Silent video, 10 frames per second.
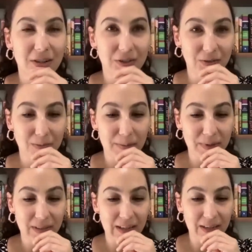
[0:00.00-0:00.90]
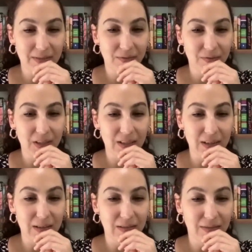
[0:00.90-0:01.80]
I just remember, like,
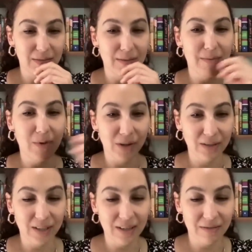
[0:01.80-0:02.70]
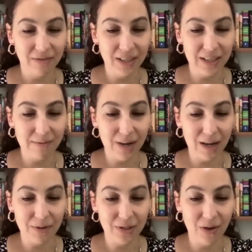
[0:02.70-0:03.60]
feeling morally conflicted when
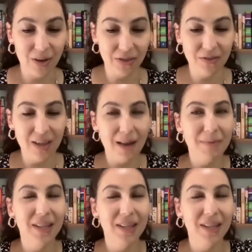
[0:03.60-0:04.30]
I was going through that.